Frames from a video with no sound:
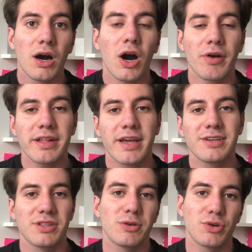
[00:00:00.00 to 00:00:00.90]
Alright guys,
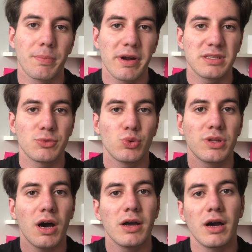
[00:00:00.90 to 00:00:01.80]
so that was the comparison between
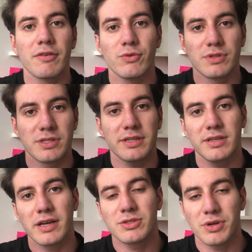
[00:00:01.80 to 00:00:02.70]
iPhone
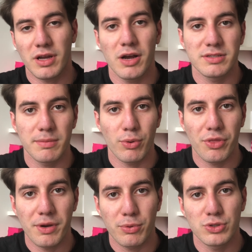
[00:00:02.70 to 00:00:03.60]
6s running iOS
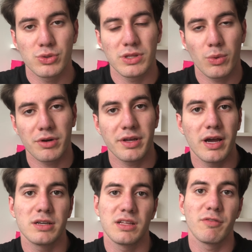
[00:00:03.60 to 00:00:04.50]
10.3.2 and the one running
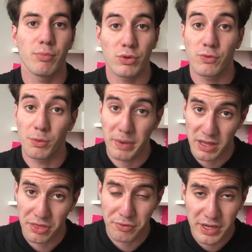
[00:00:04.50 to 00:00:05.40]
iOS 11.4
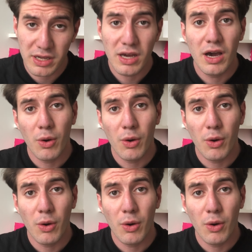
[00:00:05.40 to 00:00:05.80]
beta 3.